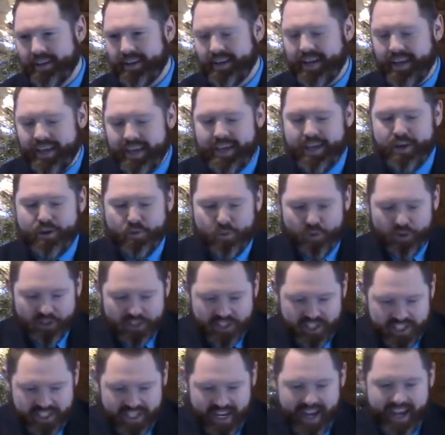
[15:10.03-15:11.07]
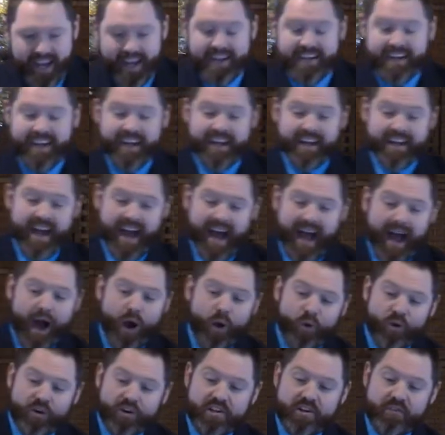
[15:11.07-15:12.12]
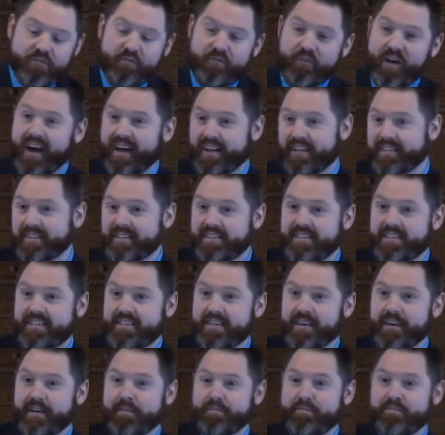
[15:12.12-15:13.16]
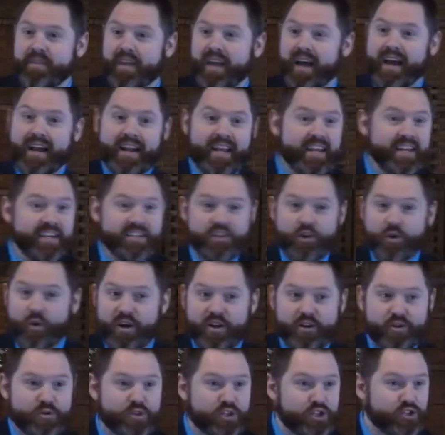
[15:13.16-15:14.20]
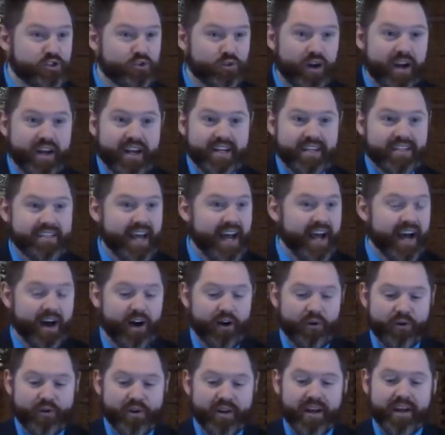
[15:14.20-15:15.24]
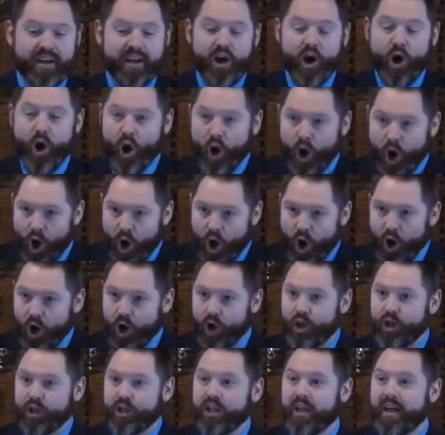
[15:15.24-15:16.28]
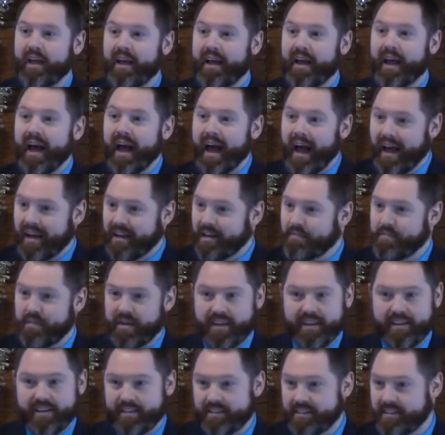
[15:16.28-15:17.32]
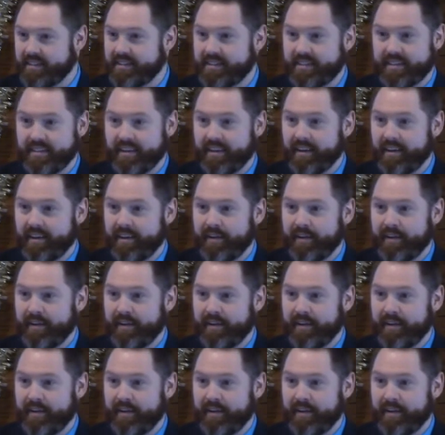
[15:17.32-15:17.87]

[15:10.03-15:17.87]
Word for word: he will stand in our defense and he is going to strike down all enemies.